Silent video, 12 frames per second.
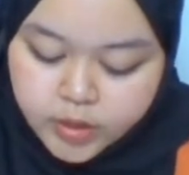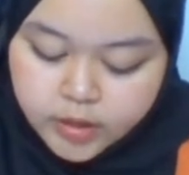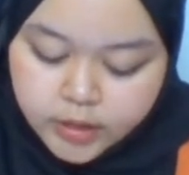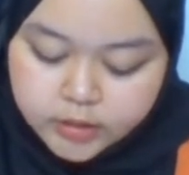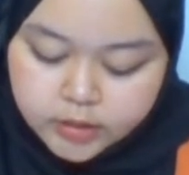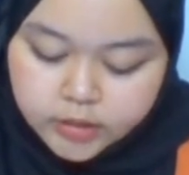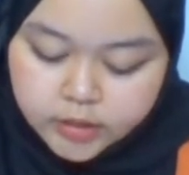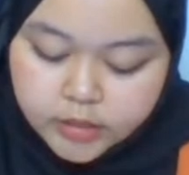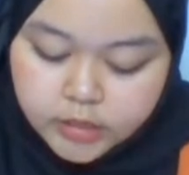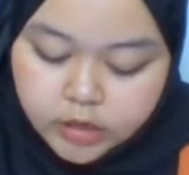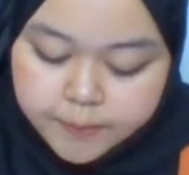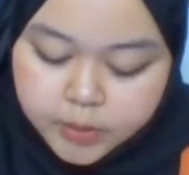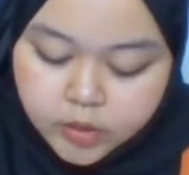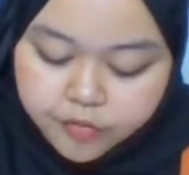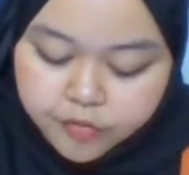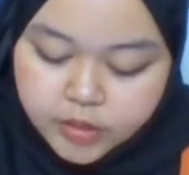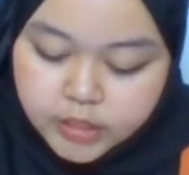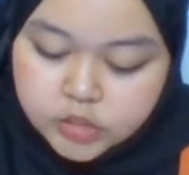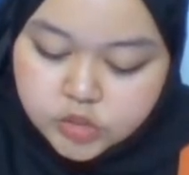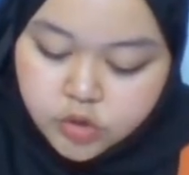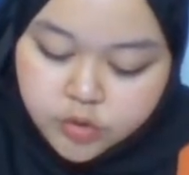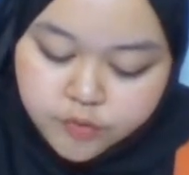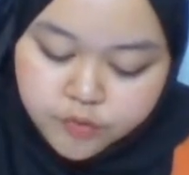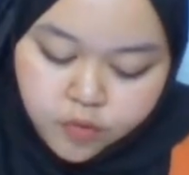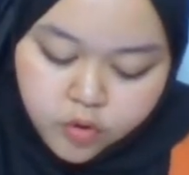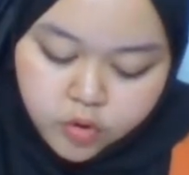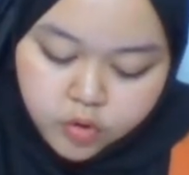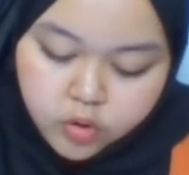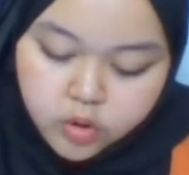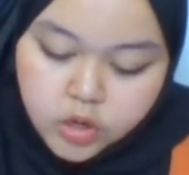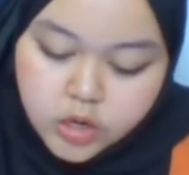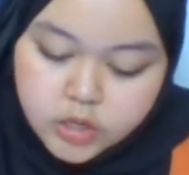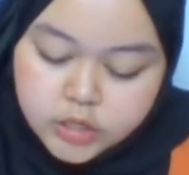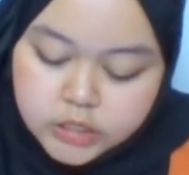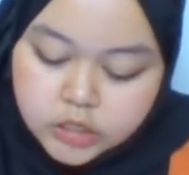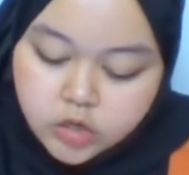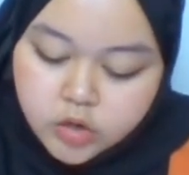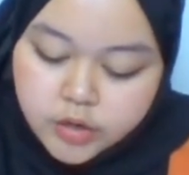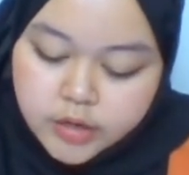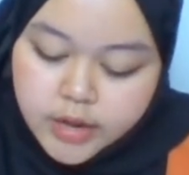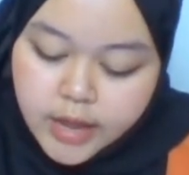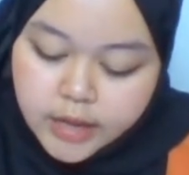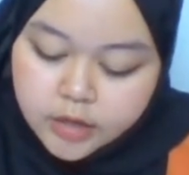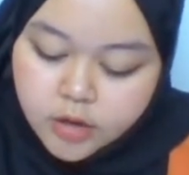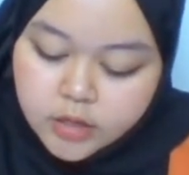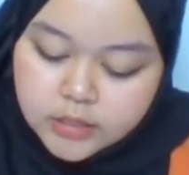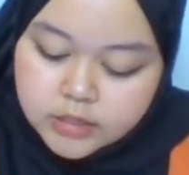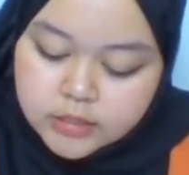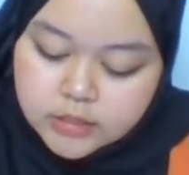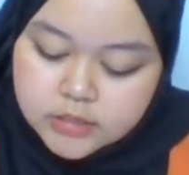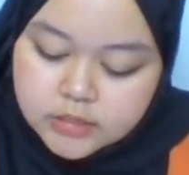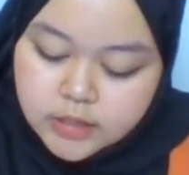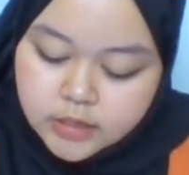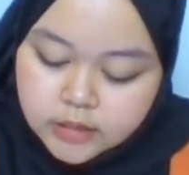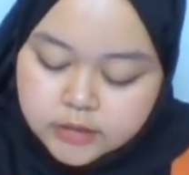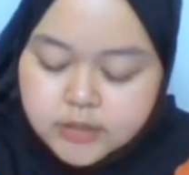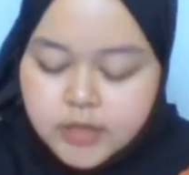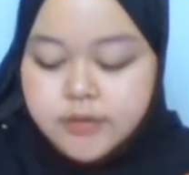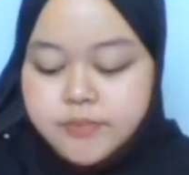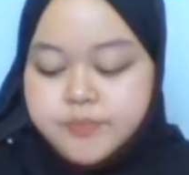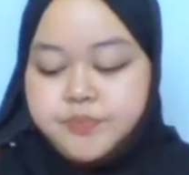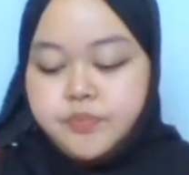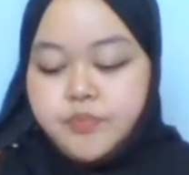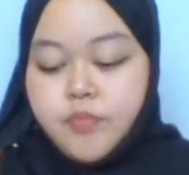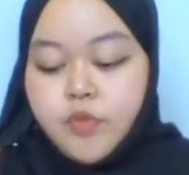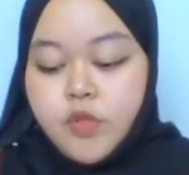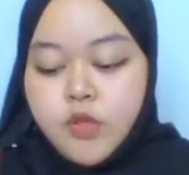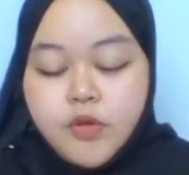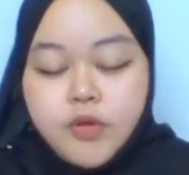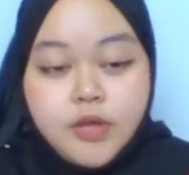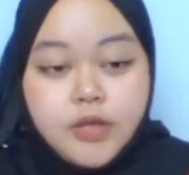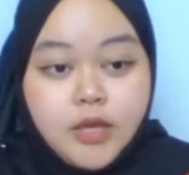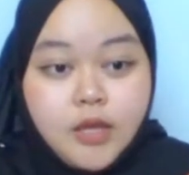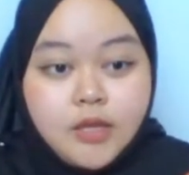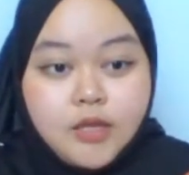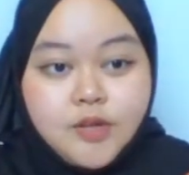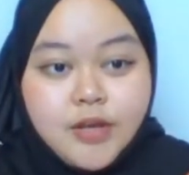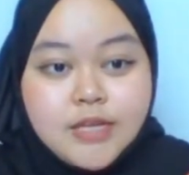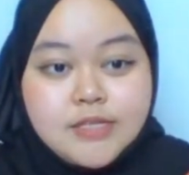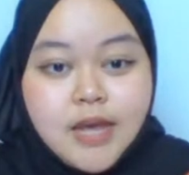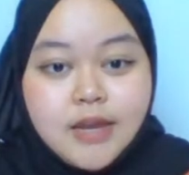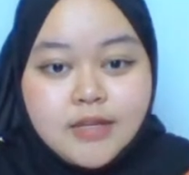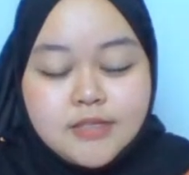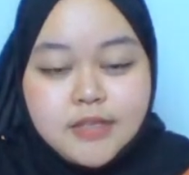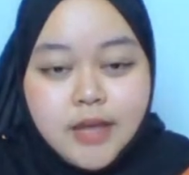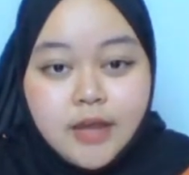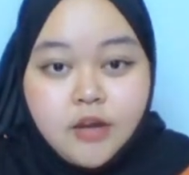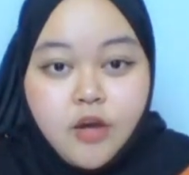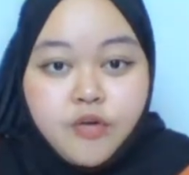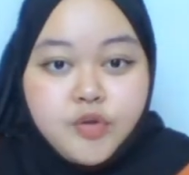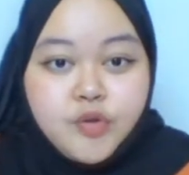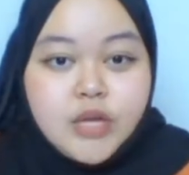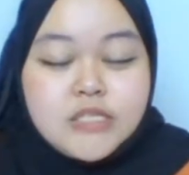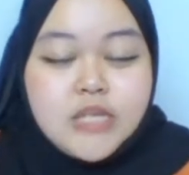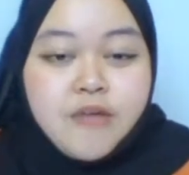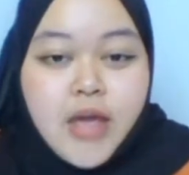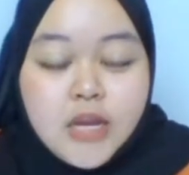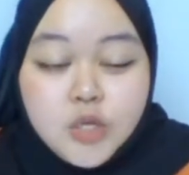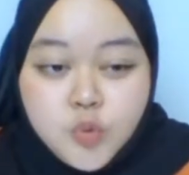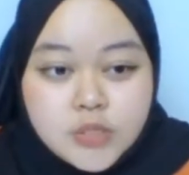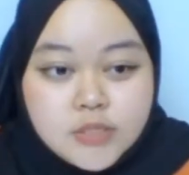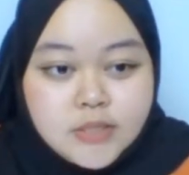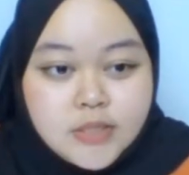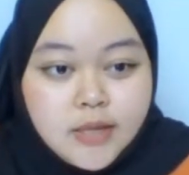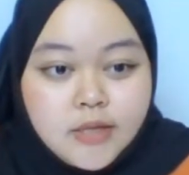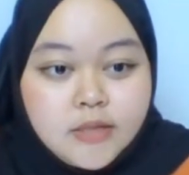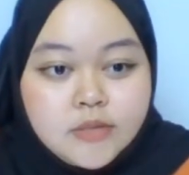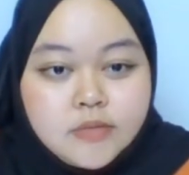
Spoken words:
and here the number of electron for the chlorine ion is 18. Okay, do you guys understand or you guys have any question?